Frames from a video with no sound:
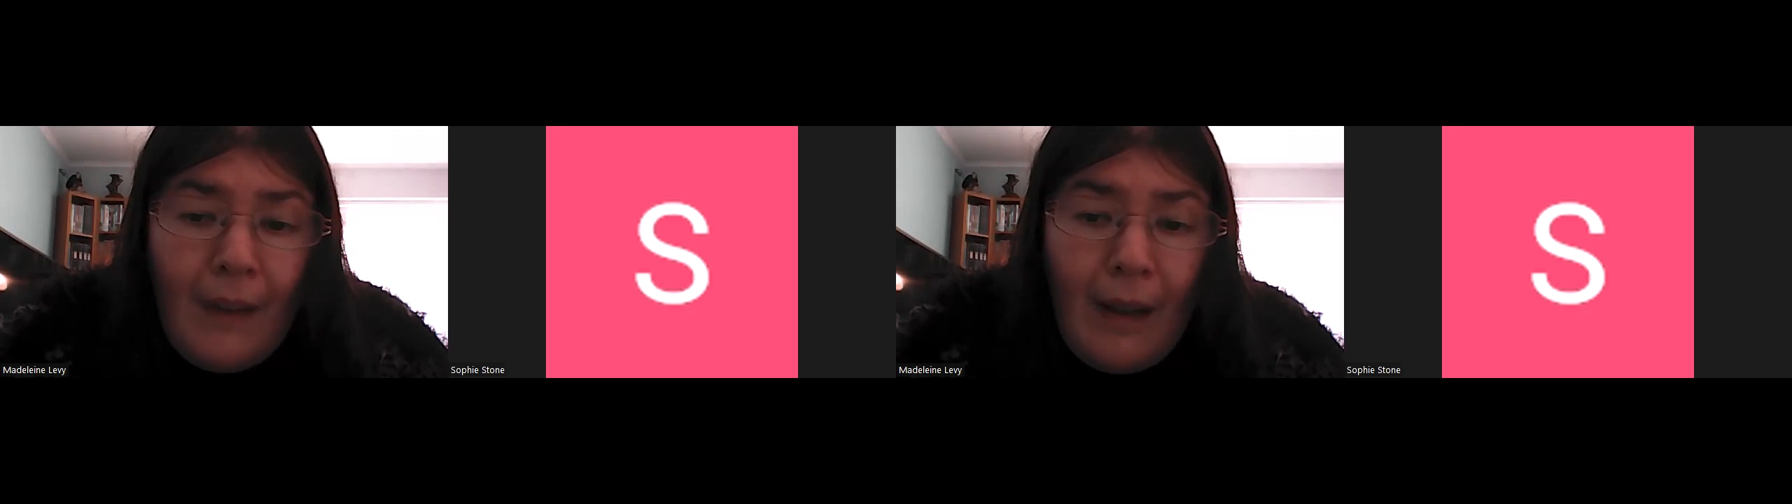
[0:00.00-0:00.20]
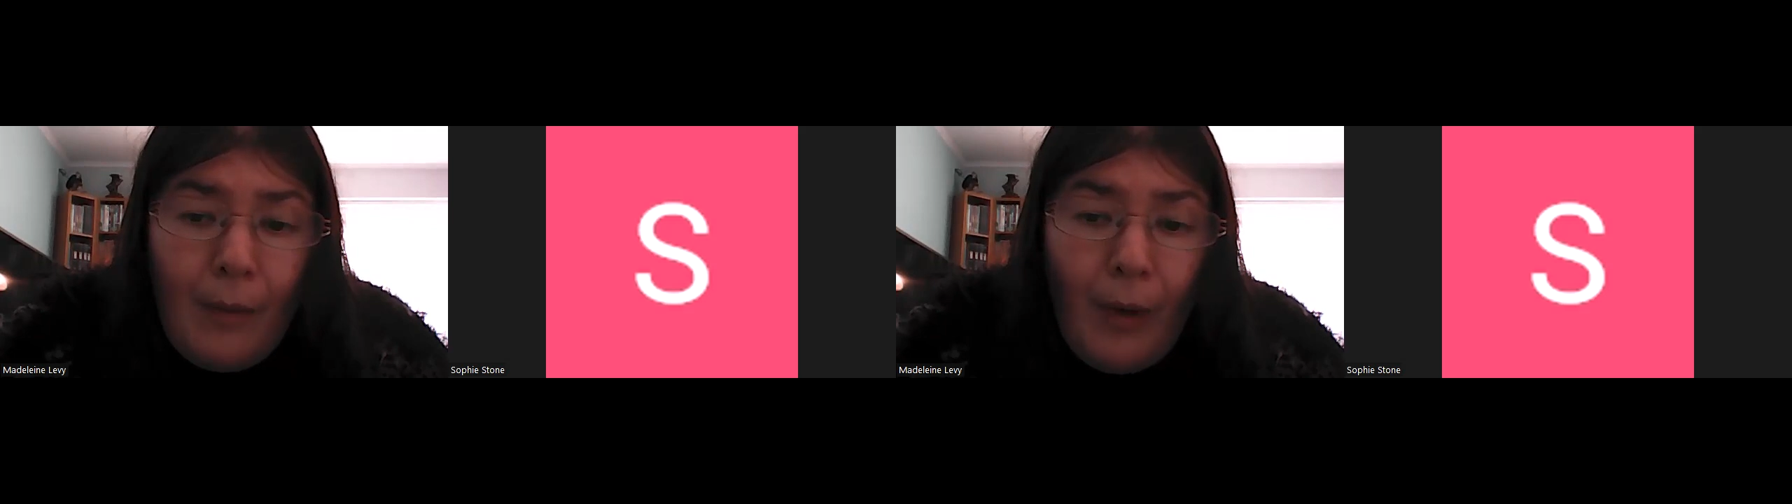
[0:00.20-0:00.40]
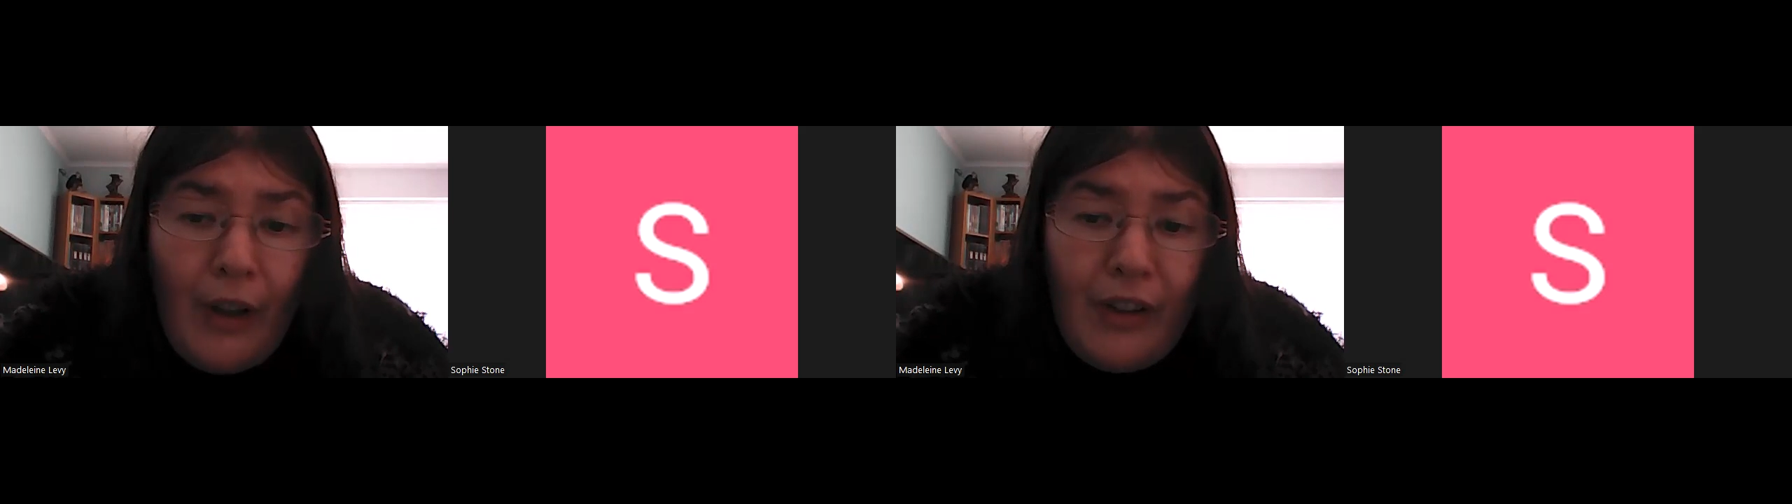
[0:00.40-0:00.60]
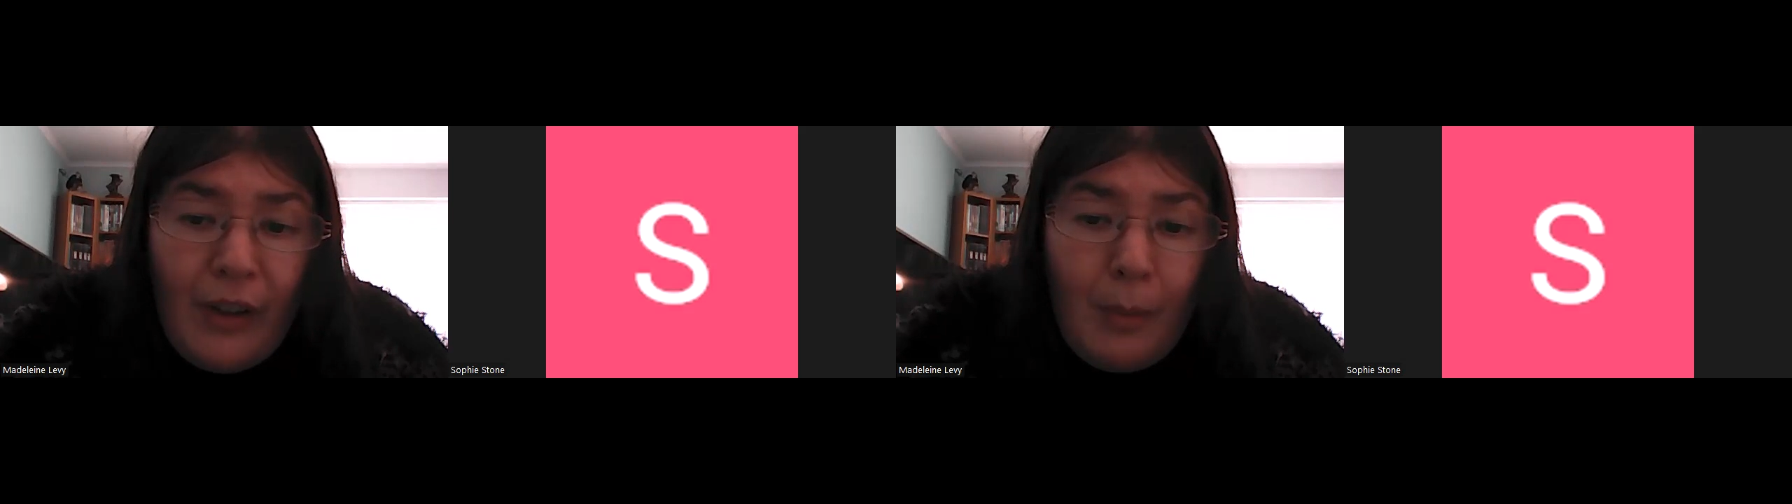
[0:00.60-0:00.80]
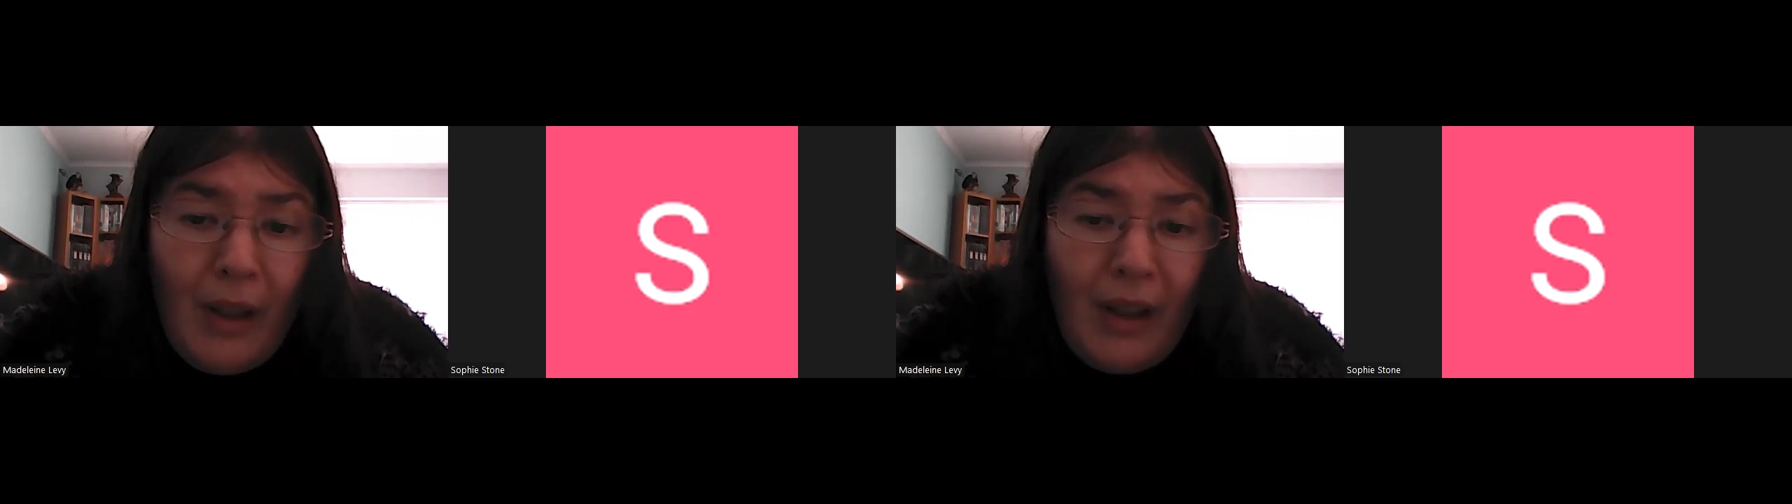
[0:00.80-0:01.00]

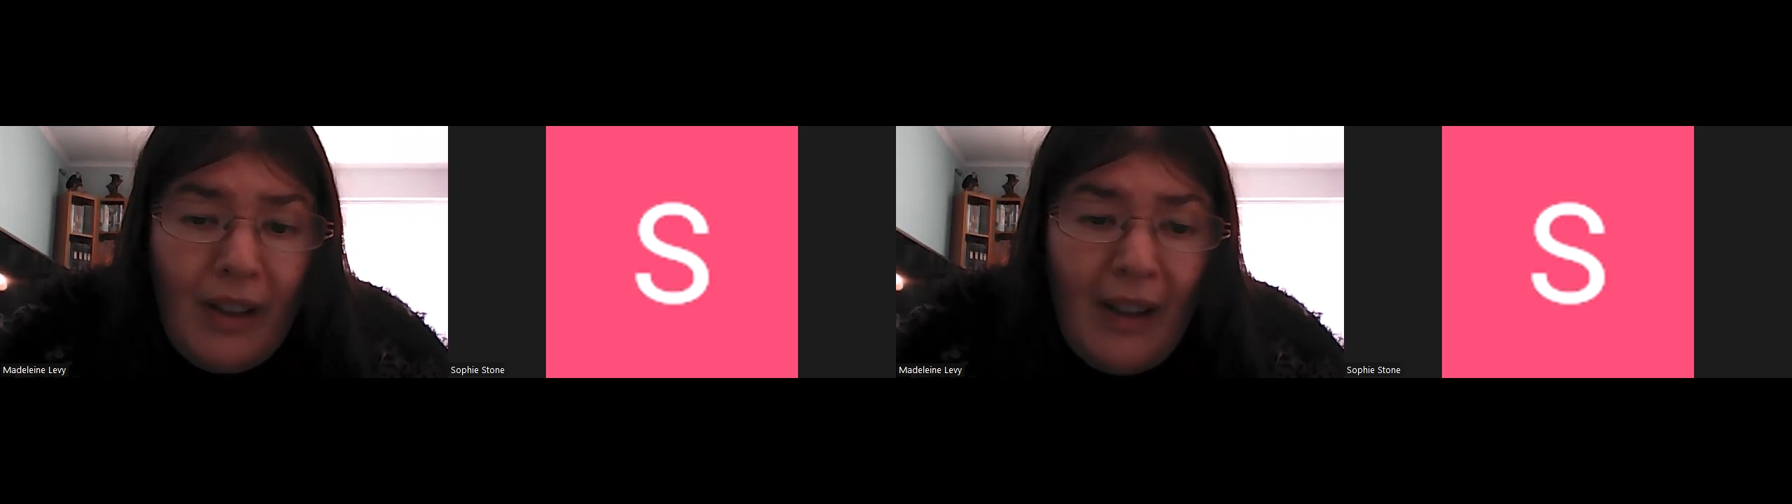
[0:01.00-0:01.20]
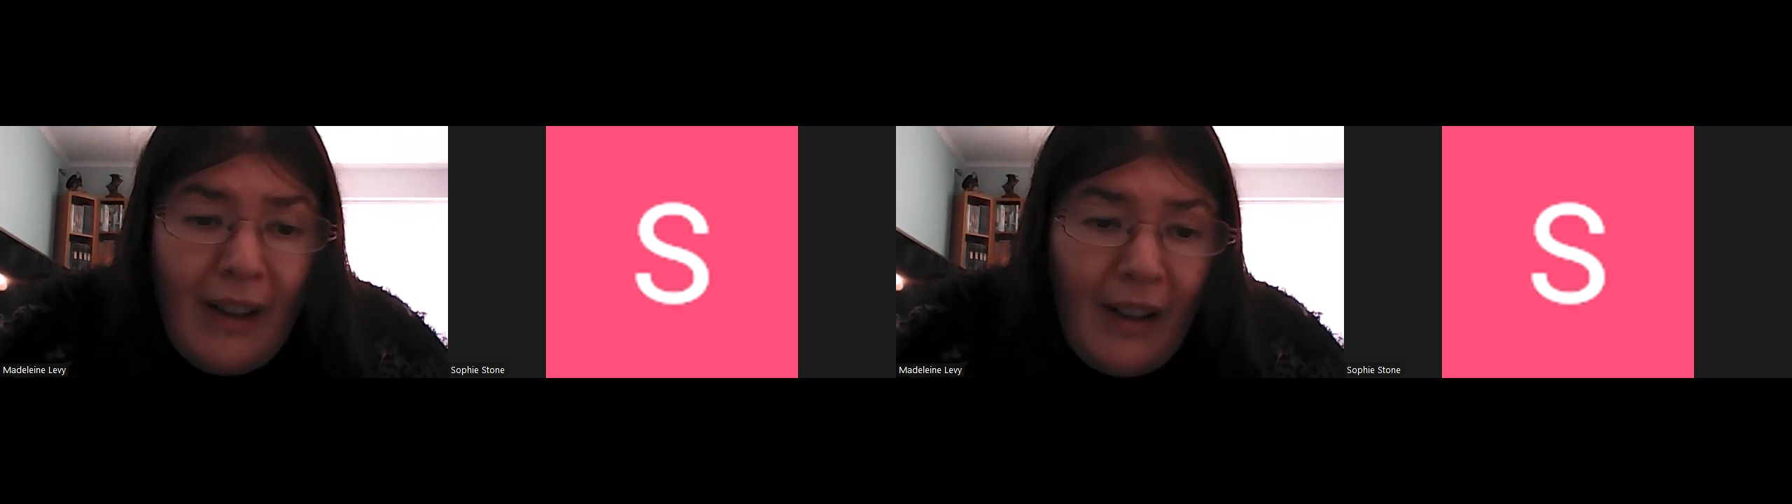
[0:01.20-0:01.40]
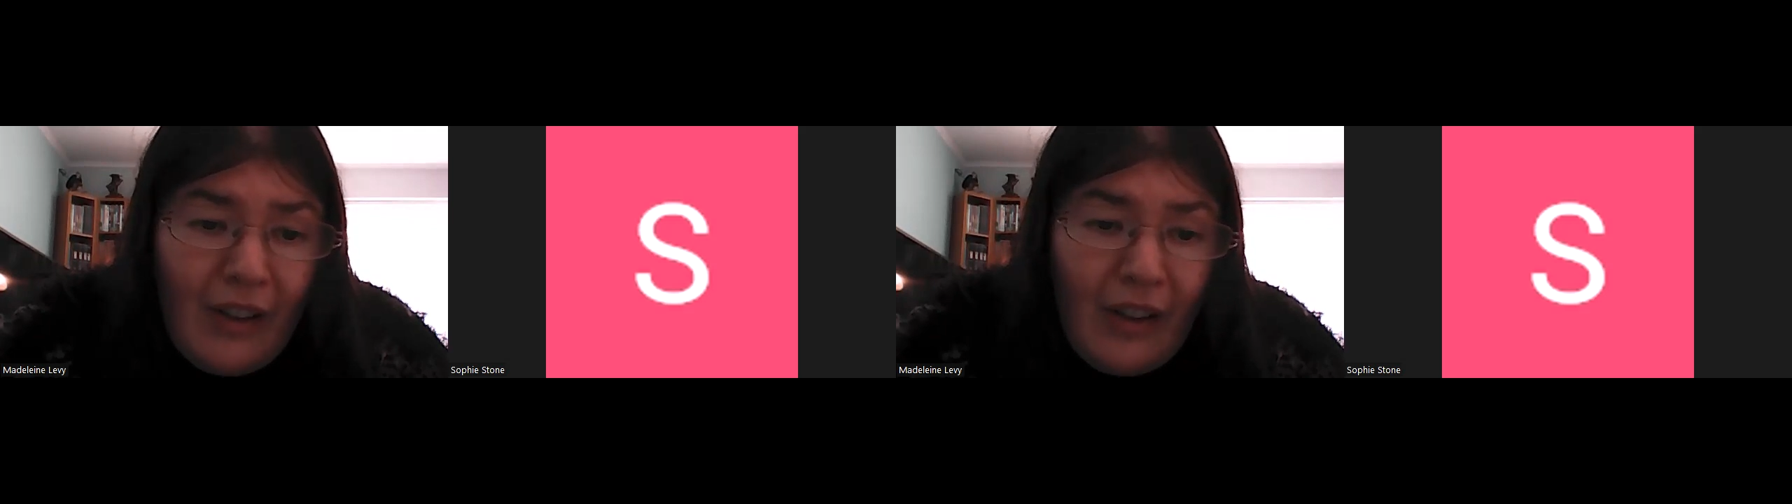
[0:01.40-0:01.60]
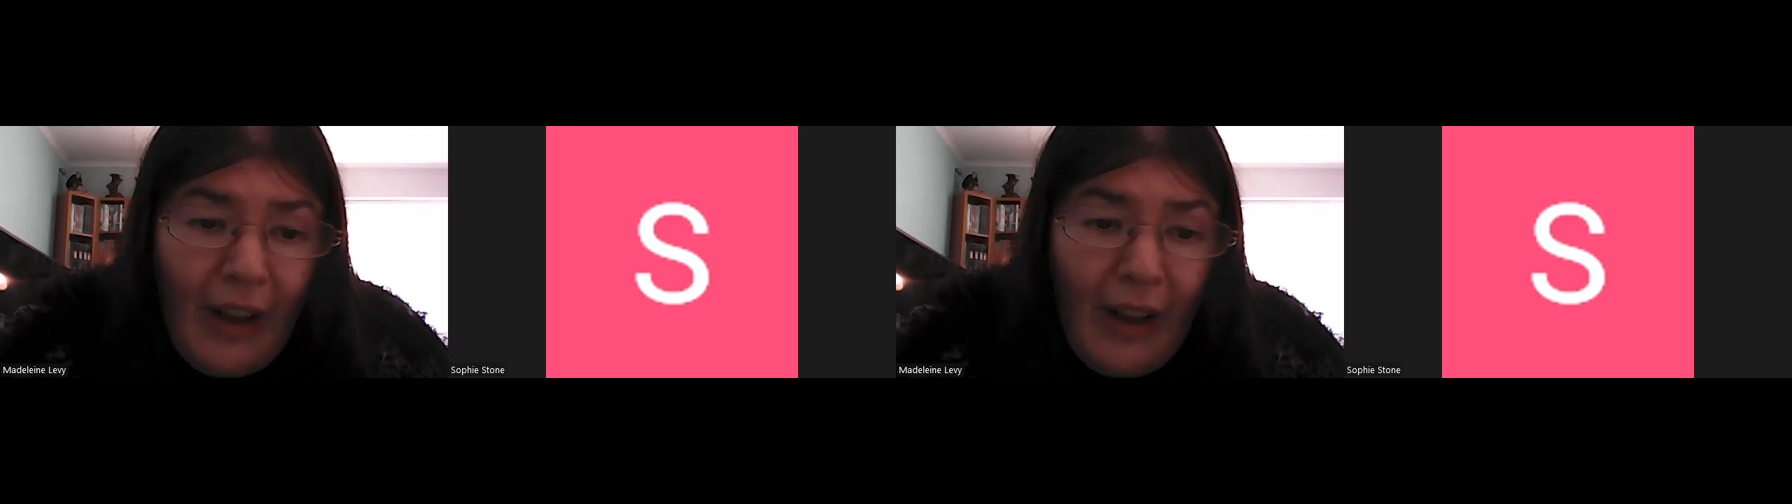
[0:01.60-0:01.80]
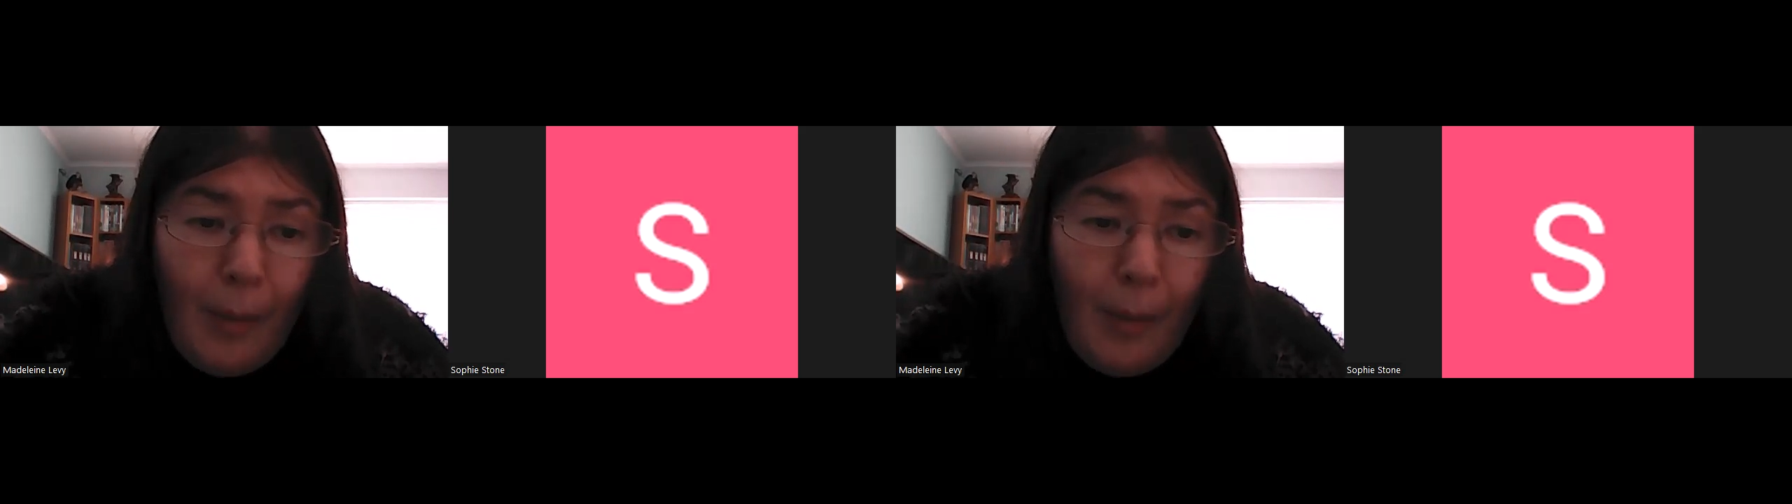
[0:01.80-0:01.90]
inviting me here today.